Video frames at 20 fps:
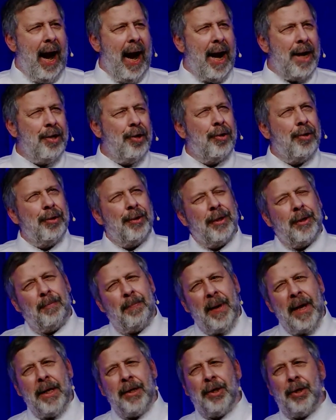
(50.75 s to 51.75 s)
And you could
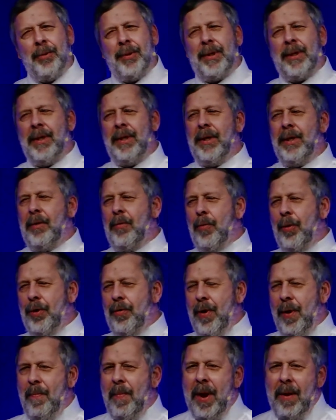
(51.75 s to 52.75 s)
speak to it and it
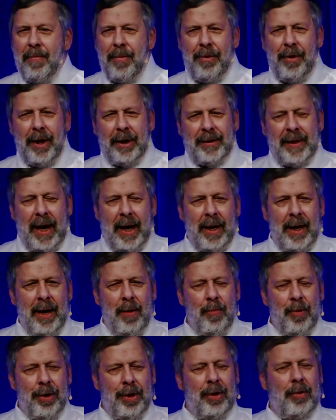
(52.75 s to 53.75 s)
would remember
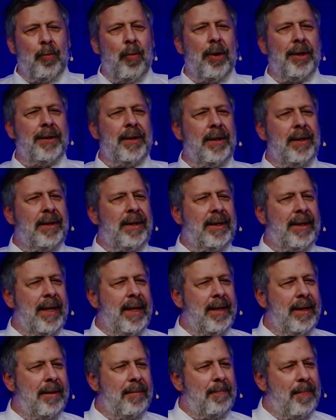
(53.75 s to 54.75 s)
exactly what it was and
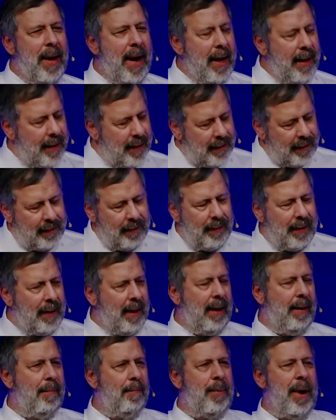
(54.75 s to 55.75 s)
send it back and
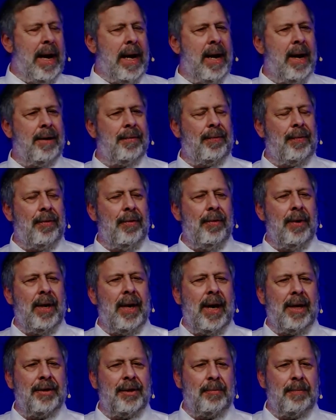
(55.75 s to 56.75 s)
bring out through the
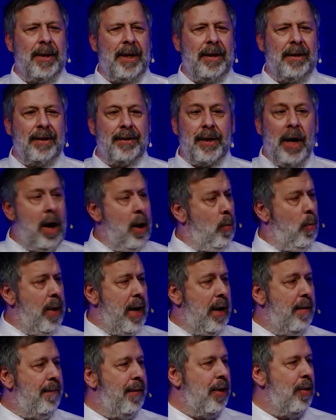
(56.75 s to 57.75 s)
loudspeakers
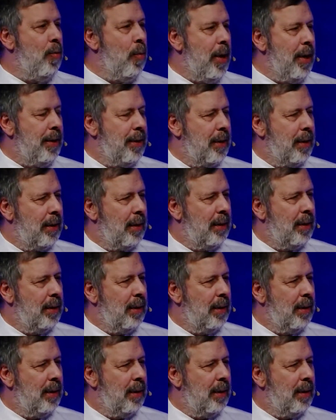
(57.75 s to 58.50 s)
whenever you wanted.